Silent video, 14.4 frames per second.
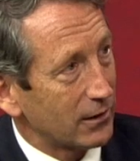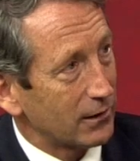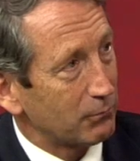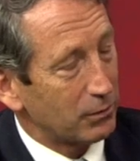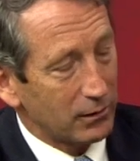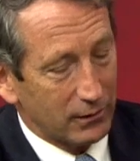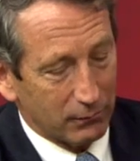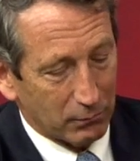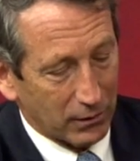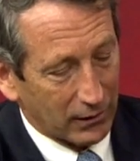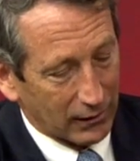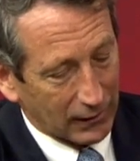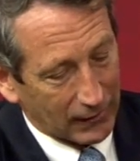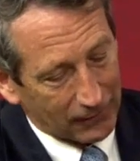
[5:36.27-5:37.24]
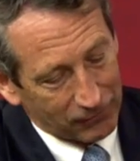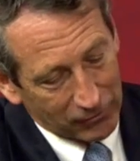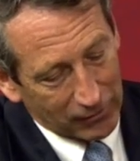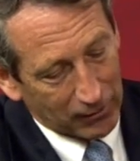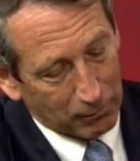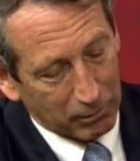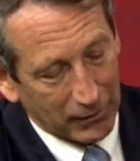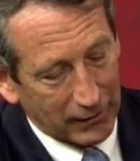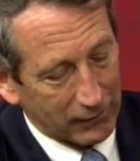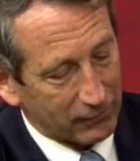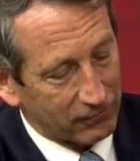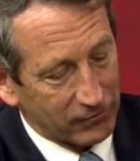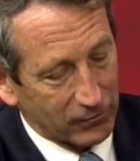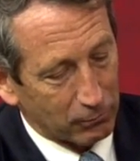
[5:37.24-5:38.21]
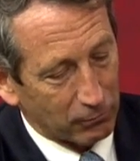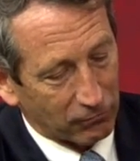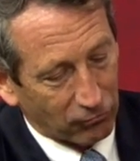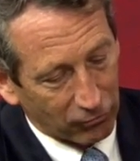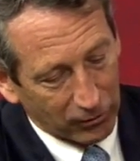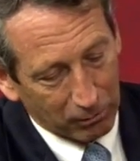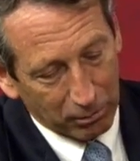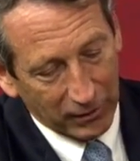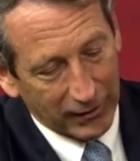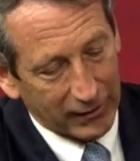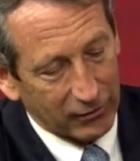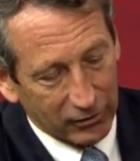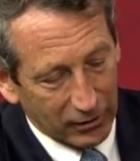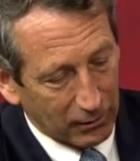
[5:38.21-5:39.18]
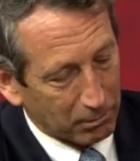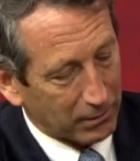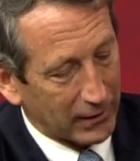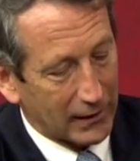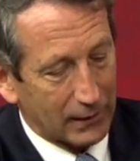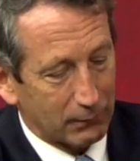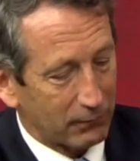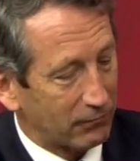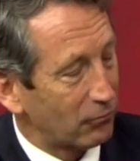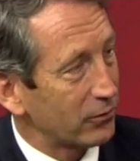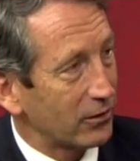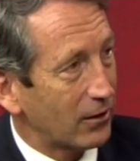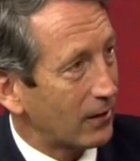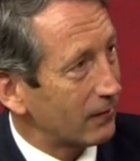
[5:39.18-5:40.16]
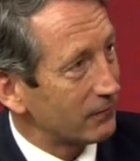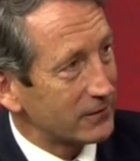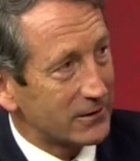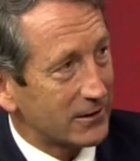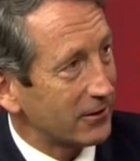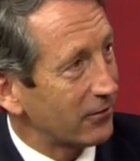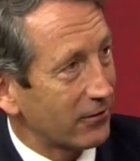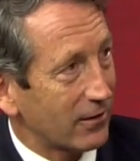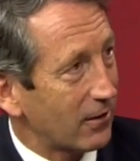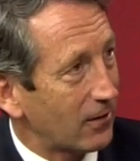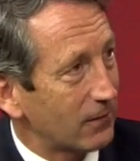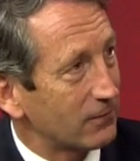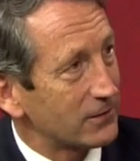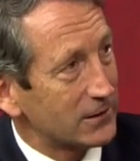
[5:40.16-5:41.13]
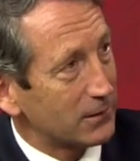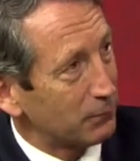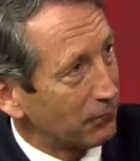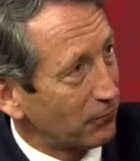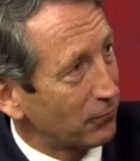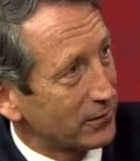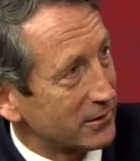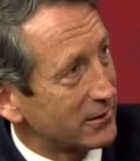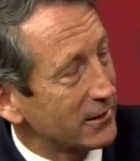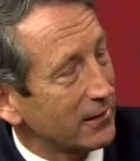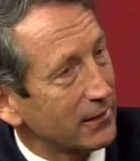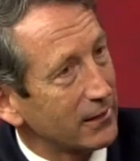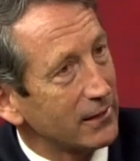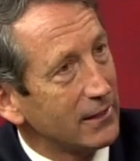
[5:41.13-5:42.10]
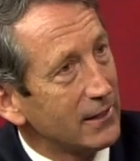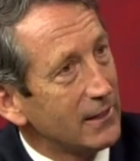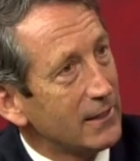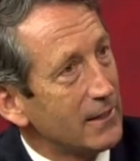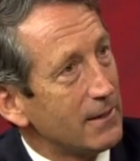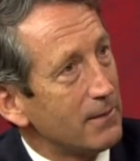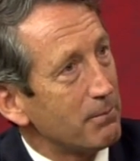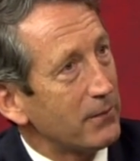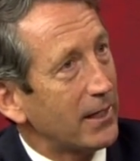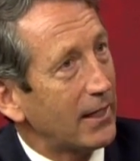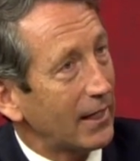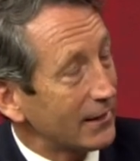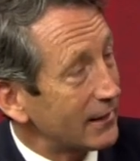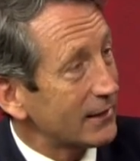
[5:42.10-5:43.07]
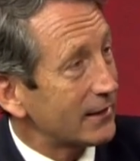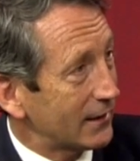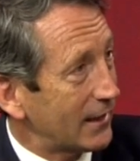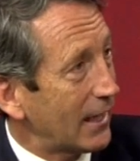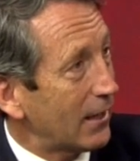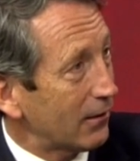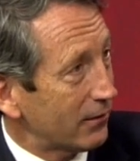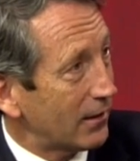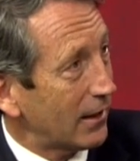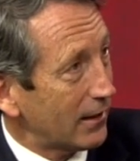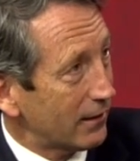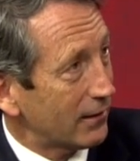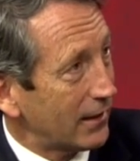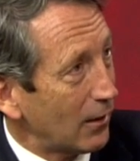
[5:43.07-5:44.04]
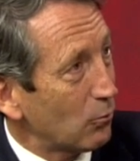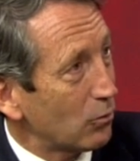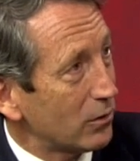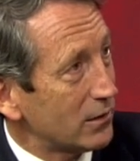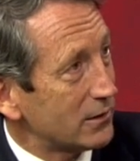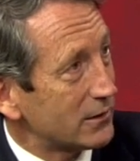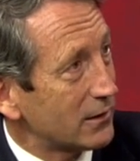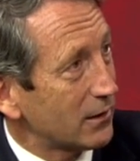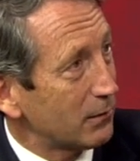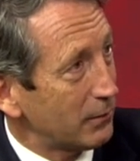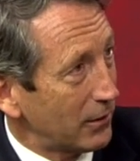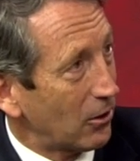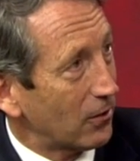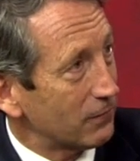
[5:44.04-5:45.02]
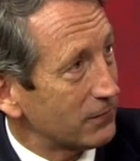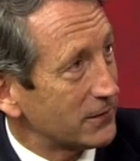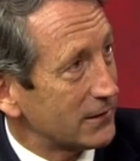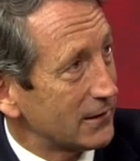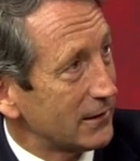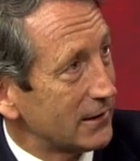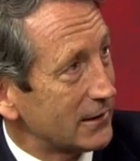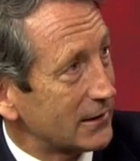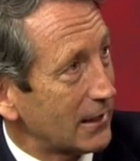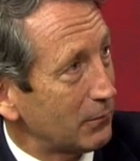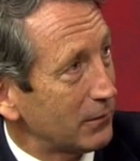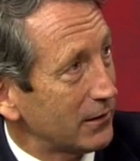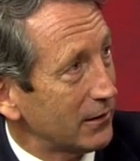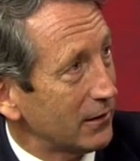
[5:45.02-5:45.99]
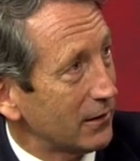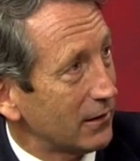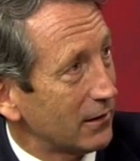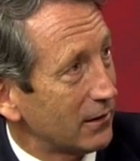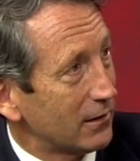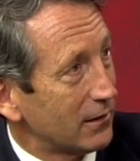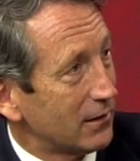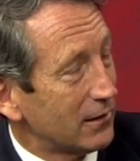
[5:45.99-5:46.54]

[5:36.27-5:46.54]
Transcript: line. But, but in life, you got to plow the field before you plant it, you got to plant it before you harvest it, you got to harvest it before you sell it. And I think that that, that, that one is going to be harvested this coming year.